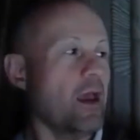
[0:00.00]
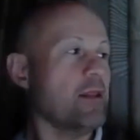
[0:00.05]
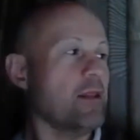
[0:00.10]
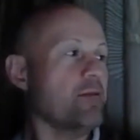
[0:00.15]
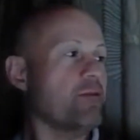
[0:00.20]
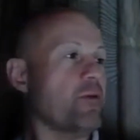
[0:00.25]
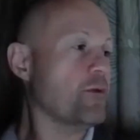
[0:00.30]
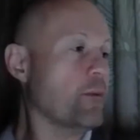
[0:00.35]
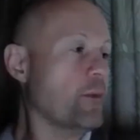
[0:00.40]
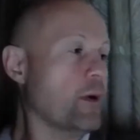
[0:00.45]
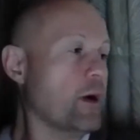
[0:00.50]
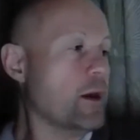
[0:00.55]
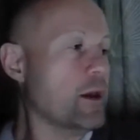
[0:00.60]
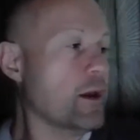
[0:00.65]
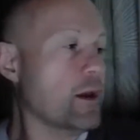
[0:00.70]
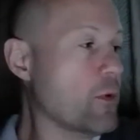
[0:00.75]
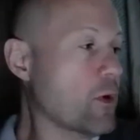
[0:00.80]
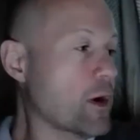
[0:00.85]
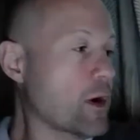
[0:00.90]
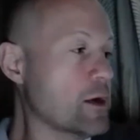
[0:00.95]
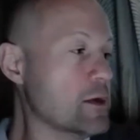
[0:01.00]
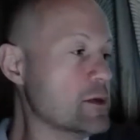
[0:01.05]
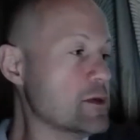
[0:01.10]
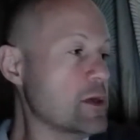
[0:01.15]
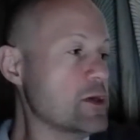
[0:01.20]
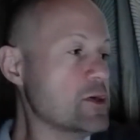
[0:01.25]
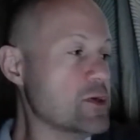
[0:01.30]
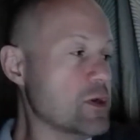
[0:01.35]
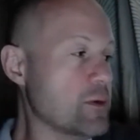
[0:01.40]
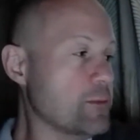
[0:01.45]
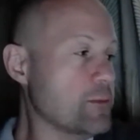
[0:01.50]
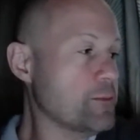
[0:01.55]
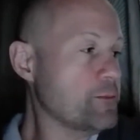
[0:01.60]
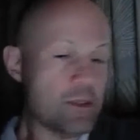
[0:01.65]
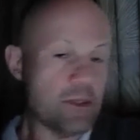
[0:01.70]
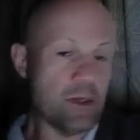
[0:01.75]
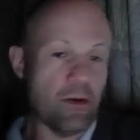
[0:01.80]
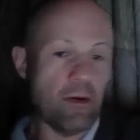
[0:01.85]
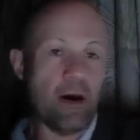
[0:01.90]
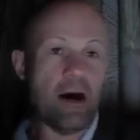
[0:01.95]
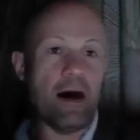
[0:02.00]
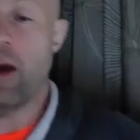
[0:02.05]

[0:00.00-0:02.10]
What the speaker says: and for my organization. So